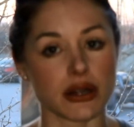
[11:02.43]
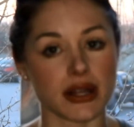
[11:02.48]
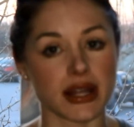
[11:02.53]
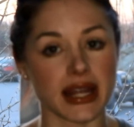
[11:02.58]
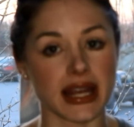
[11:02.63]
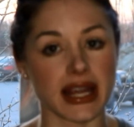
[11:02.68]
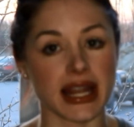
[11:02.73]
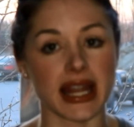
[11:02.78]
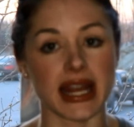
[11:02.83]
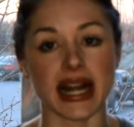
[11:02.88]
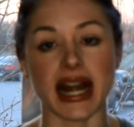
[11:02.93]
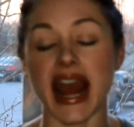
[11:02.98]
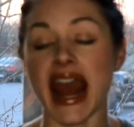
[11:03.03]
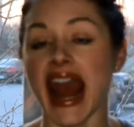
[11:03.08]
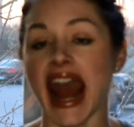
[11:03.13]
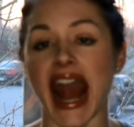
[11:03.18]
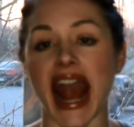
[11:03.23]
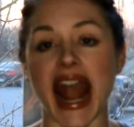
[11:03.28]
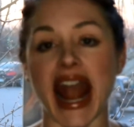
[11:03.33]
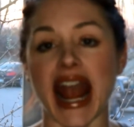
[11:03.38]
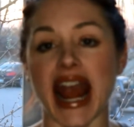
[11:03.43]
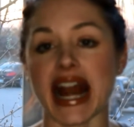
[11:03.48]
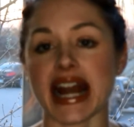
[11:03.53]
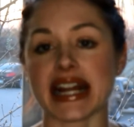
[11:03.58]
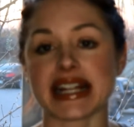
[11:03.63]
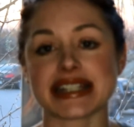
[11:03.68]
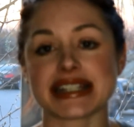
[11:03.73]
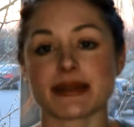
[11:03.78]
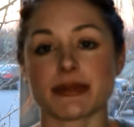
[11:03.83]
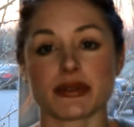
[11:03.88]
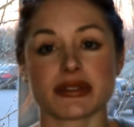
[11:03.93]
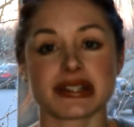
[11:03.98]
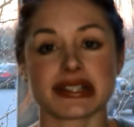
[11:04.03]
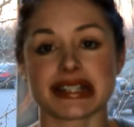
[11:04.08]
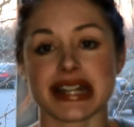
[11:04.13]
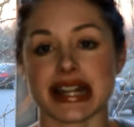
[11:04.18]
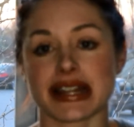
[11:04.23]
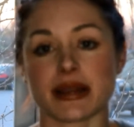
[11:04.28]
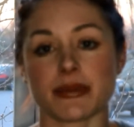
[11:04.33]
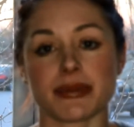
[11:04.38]
looking, and it's supposed
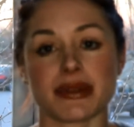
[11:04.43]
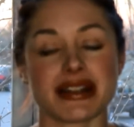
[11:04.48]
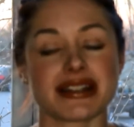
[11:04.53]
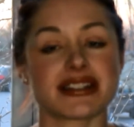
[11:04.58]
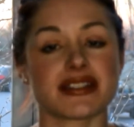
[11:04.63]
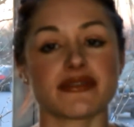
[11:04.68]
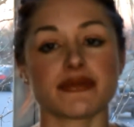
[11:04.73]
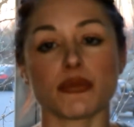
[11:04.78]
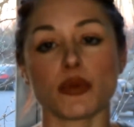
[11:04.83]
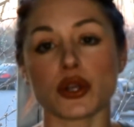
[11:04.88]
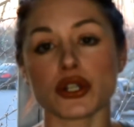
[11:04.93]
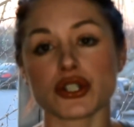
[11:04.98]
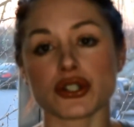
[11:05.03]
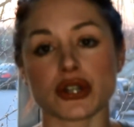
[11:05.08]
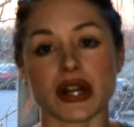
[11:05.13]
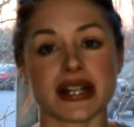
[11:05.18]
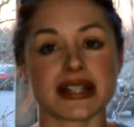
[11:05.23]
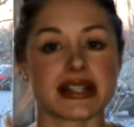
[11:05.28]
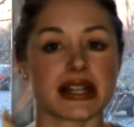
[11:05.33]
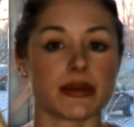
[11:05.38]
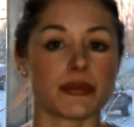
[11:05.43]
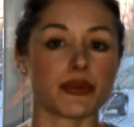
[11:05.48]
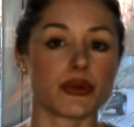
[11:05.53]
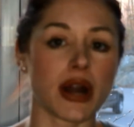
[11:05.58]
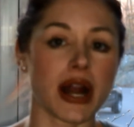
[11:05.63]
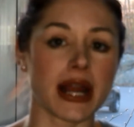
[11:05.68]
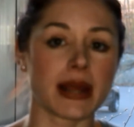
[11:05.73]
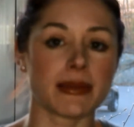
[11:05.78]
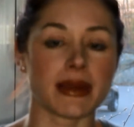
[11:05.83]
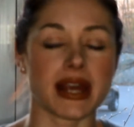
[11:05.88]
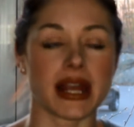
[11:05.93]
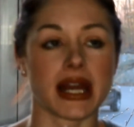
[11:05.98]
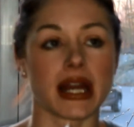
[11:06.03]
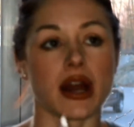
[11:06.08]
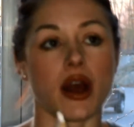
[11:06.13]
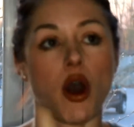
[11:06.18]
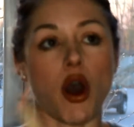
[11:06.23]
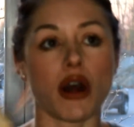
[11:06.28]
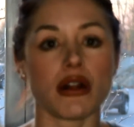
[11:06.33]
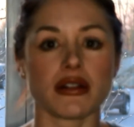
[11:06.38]
to take the place of moisturizing,
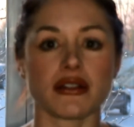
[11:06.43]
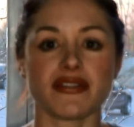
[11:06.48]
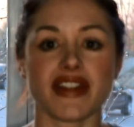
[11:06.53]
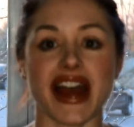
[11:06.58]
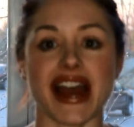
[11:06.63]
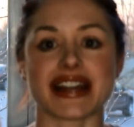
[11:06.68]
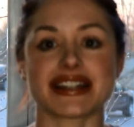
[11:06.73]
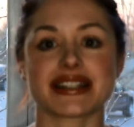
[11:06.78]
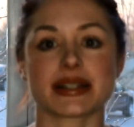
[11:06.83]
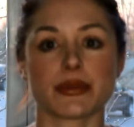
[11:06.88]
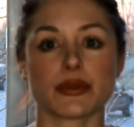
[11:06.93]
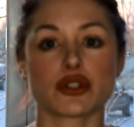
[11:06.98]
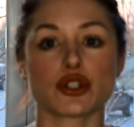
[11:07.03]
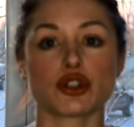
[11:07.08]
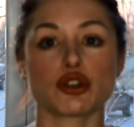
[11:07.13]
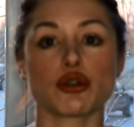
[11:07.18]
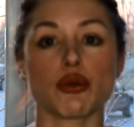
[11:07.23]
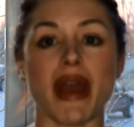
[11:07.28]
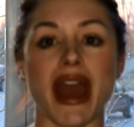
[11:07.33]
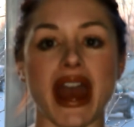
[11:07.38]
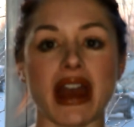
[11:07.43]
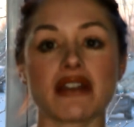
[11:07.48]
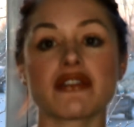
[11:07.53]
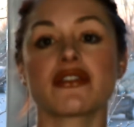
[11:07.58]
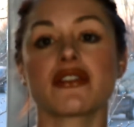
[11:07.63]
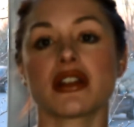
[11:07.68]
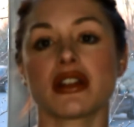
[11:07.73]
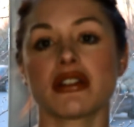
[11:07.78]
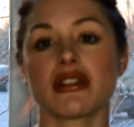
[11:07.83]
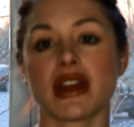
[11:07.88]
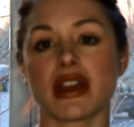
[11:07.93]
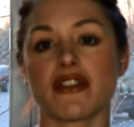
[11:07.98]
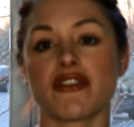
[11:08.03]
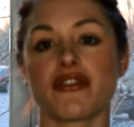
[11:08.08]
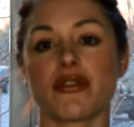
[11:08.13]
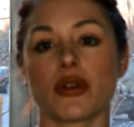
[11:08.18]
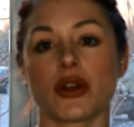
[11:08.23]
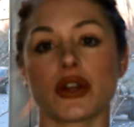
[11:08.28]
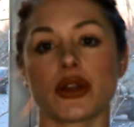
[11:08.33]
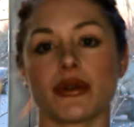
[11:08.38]
priming, all of that. It's supposed to do everything
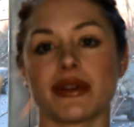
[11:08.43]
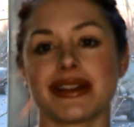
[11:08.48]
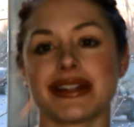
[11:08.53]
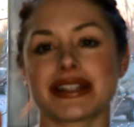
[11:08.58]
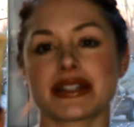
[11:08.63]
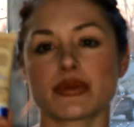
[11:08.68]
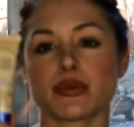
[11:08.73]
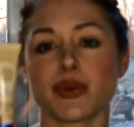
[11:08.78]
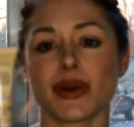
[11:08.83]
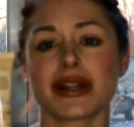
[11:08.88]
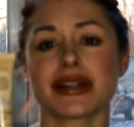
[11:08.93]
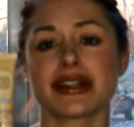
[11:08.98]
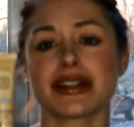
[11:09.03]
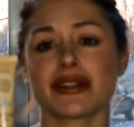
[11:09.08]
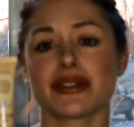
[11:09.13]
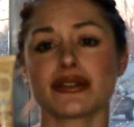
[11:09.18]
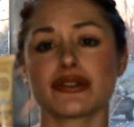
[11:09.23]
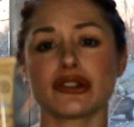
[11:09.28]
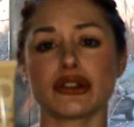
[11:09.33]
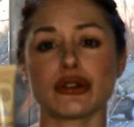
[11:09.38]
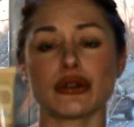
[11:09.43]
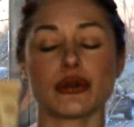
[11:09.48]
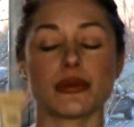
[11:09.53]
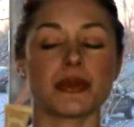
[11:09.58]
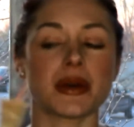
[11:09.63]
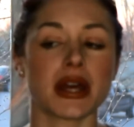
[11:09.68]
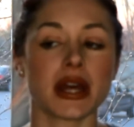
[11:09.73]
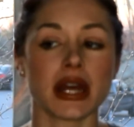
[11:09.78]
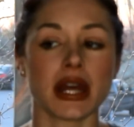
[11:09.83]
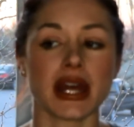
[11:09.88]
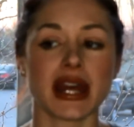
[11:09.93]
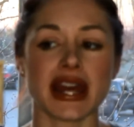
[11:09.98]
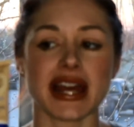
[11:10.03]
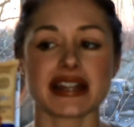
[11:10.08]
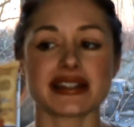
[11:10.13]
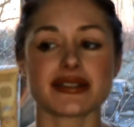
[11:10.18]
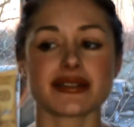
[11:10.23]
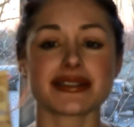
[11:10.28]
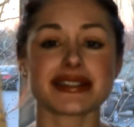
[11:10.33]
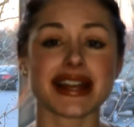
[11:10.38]
for you in this one little tube.
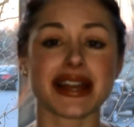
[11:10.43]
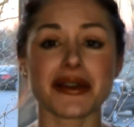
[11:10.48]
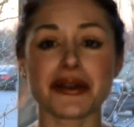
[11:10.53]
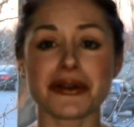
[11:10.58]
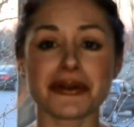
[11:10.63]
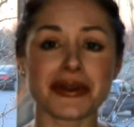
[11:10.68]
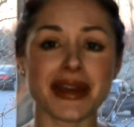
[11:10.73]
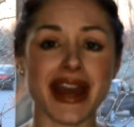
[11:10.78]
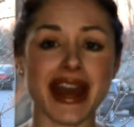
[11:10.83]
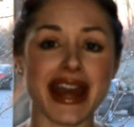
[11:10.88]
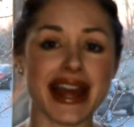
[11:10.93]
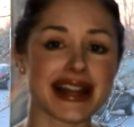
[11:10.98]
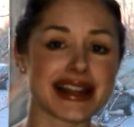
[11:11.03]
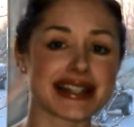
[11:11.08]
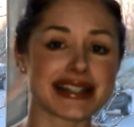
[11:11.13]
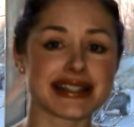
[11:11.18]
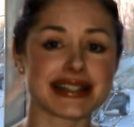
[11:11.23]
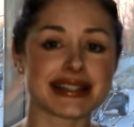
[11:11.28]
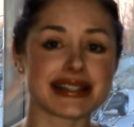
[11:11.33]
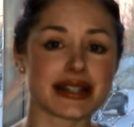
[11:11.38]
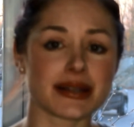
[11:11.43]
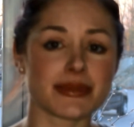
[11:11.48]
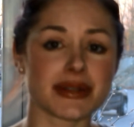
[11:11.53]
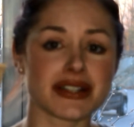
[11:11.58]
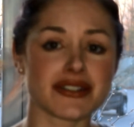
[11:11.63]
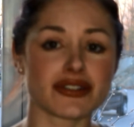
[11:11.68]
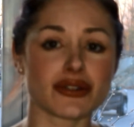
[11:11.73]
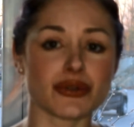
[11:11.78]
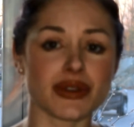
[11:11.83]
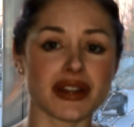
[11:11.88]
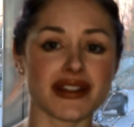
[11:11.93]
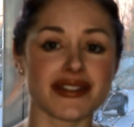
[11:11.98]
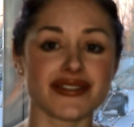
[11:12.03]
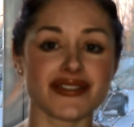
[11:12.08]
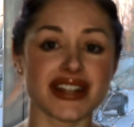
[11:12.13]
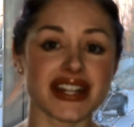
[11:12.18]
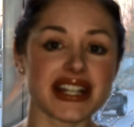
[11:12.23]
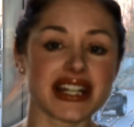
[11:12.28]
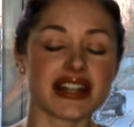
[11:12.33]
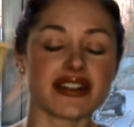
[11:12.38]
And so I was like, oh yay, this is gonna be so
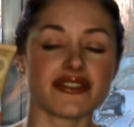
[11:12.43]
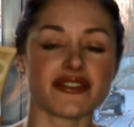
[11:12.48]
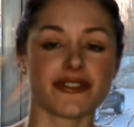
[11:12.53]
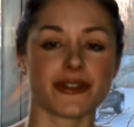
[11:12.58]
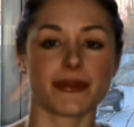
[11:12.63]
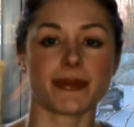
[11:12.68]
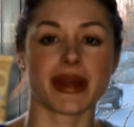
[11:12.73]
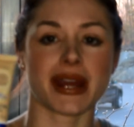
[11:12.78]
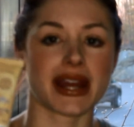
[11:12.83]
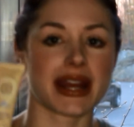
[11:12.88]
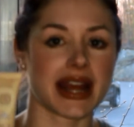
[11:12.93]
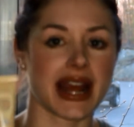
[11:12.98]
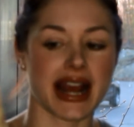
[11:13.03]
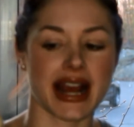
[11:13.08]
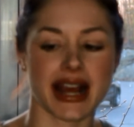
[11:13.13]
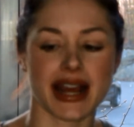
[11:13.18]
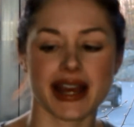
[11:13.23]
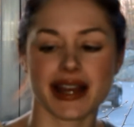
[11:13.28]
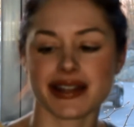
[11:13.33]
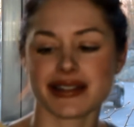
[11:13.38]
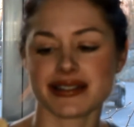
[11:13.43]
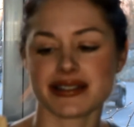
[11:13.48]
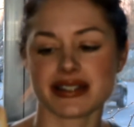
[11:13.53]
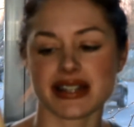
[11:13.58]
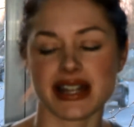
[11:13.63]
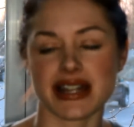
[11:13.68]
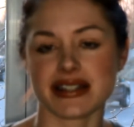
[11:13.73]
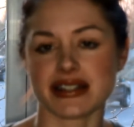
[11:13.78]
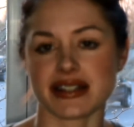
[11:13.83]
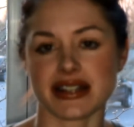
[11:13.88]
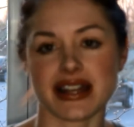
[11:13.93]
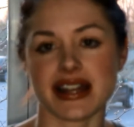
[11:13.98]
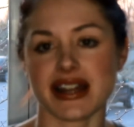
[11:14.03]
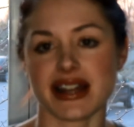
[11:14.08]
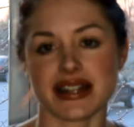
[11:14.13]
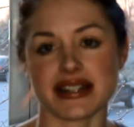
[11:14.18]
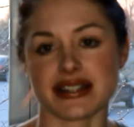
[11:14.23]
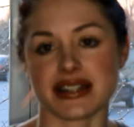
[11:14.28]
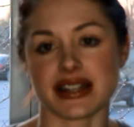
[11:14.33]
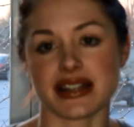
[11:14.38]
convenient for me. And it
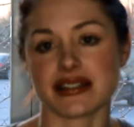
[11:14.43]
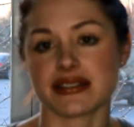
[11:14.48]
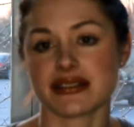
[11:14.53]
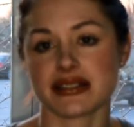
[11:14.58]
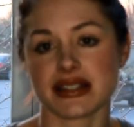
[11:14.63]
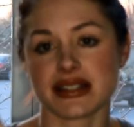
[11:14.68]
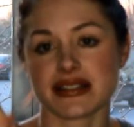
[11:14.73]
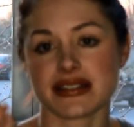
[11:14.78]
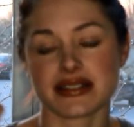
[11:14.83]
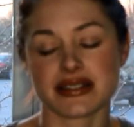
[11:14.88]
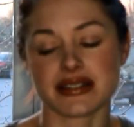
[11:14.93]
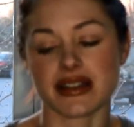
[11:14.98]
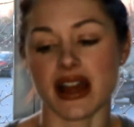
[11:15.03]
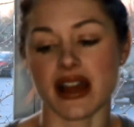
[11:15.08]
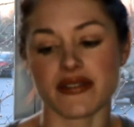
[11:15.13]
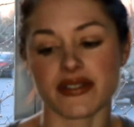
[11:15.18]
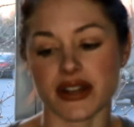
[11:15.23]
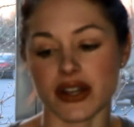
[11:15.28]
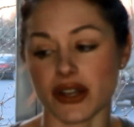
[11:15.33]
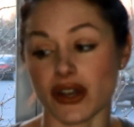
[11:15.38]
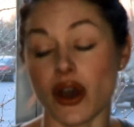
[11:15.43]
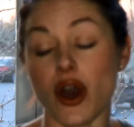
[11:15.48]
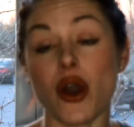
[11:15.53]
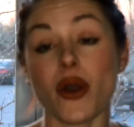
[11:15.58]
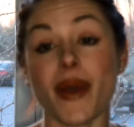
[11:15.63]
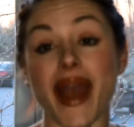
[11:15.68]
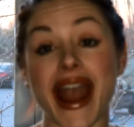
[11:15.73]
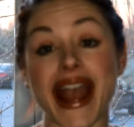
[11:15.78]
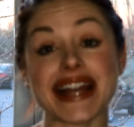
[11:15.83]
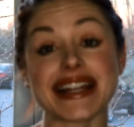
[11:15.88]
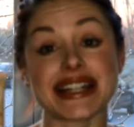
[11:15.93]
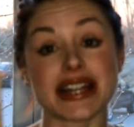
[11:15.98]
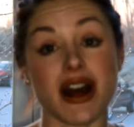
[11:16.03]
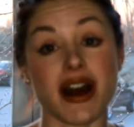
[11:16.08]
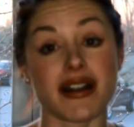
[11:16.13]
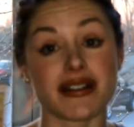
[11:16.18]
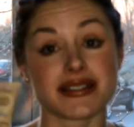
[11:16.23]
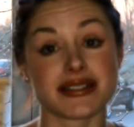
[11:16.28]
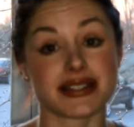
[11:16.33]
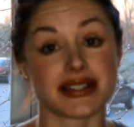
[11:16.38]
isn't. It's not very good. Oh, and it
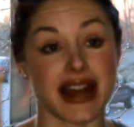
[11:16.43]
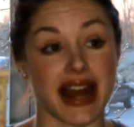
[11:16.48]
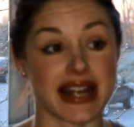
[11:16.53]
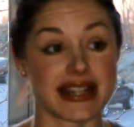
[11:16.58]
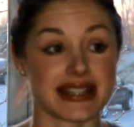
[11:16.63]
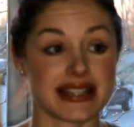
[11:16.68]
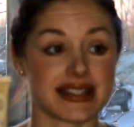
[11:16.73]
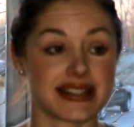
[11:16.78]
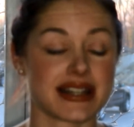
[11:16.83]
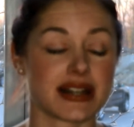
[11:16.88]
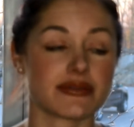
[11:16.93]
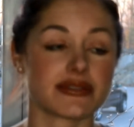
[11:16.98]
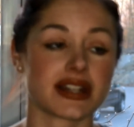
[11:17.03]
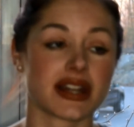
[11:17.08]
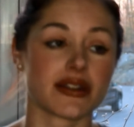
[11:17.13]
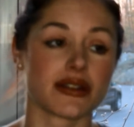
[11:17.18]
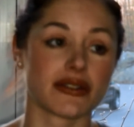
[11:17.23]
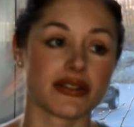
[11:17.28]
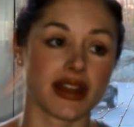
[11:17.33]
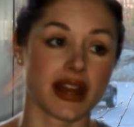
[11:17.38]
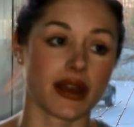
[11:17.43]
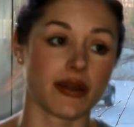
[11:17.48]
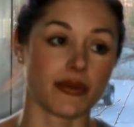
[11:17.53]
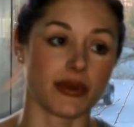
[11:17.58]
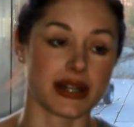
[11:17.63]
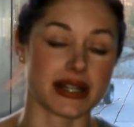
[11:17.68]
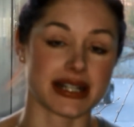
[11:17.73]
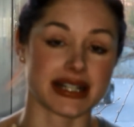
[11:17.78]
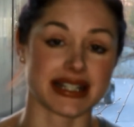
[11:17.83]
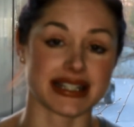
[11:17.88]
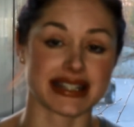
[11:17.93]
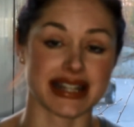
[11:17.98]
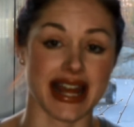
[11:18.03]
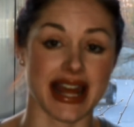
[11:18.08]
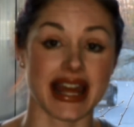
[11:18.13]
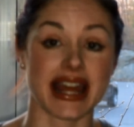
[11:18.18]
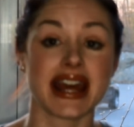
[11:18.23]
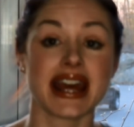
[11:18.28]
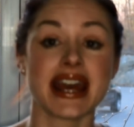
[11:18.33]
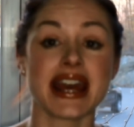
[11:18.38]
oxidizes. That was the other thing I wanted to
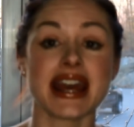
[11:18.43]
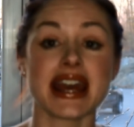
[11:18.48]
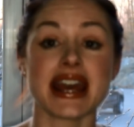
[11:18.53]
say.